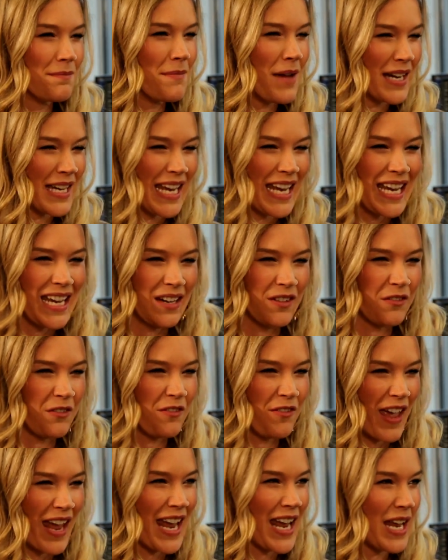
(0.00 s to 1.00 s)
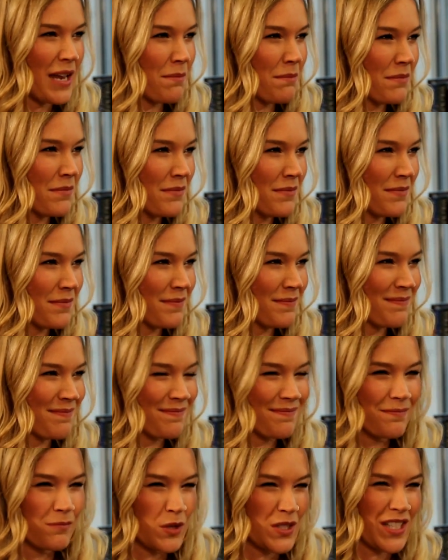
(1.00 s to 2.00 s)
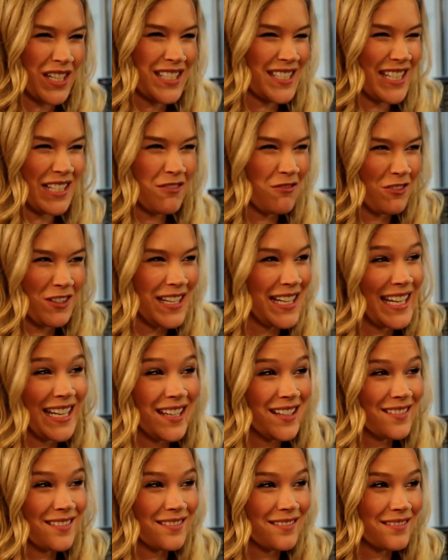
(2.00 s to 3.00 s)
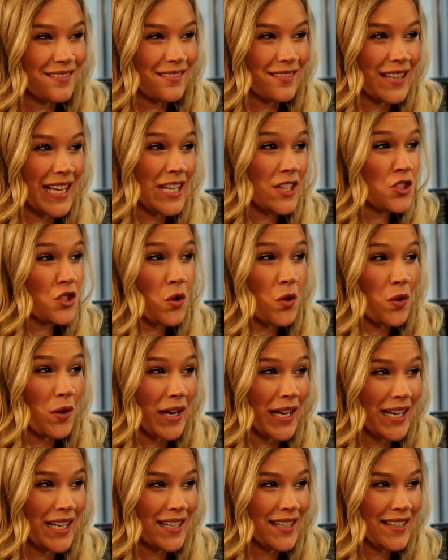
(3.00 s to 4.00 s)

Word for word: money and fame, which I didn't really enjoy.